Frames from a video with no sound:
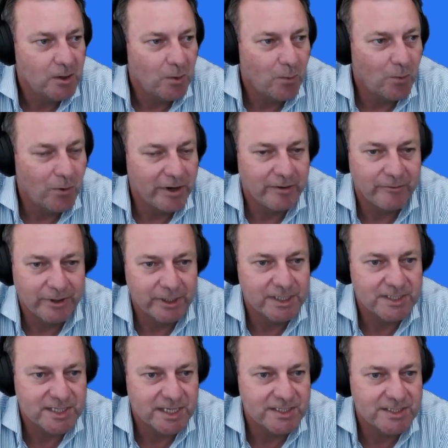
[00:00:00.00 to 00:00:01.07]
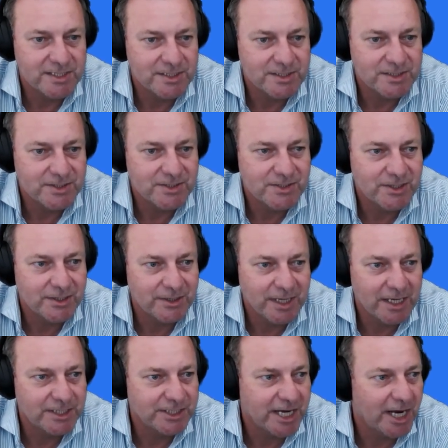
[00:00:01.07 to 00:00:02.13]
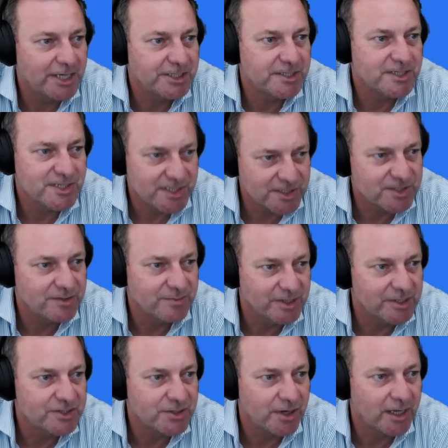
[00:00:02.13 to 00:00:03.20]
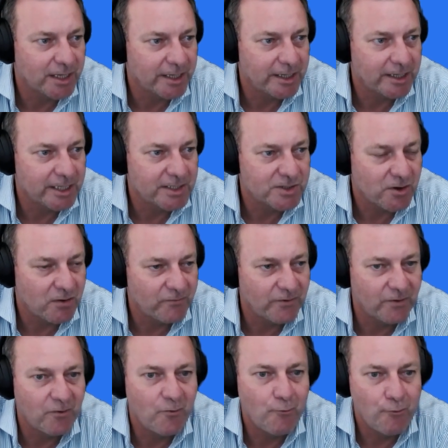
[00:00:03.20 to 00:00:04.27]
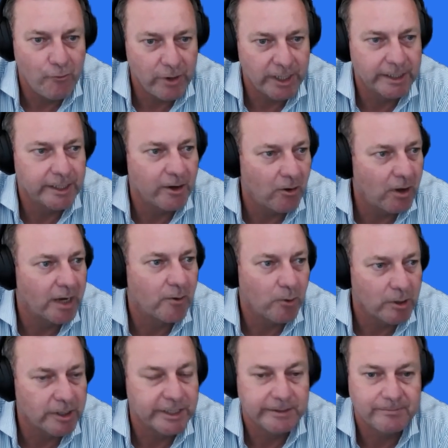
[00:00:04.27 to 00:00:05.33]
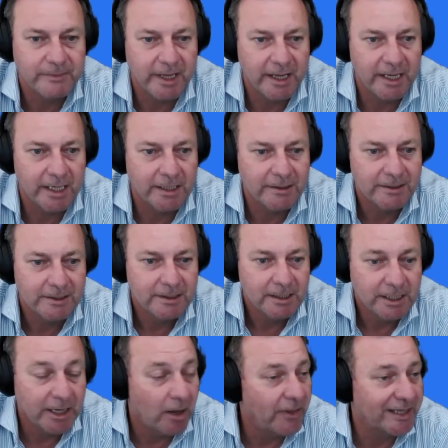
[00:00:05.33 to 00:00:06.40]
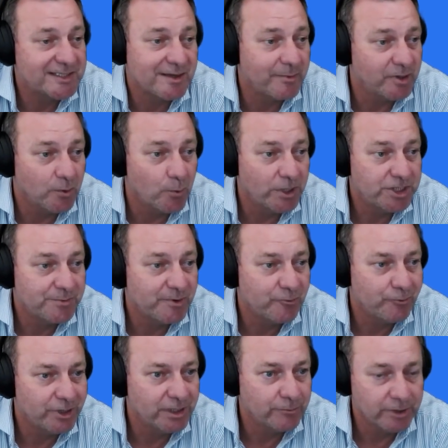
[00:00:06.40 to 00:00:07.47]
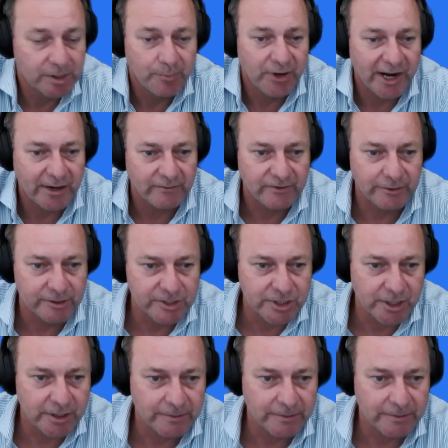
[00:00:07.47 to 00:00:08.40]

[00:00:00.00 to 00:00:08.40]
What it really says is that the education system in Australia is of really high quality. And, you know, that's something that we should be really, really proud of here in Australia.